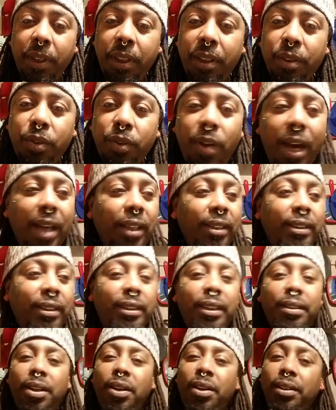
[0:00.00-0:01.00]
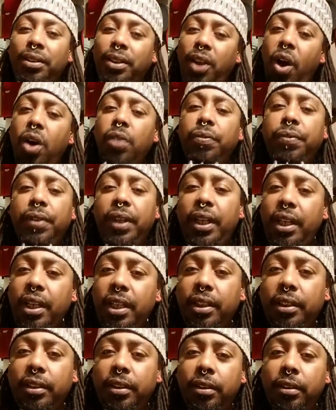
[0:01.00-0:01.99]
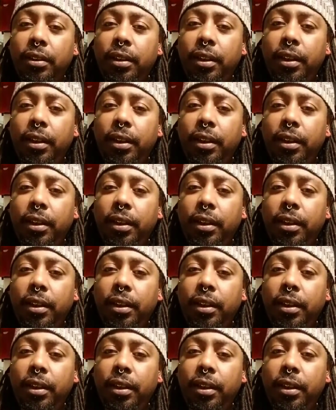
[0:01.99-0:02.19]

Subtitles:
Try to sit there and talk for us.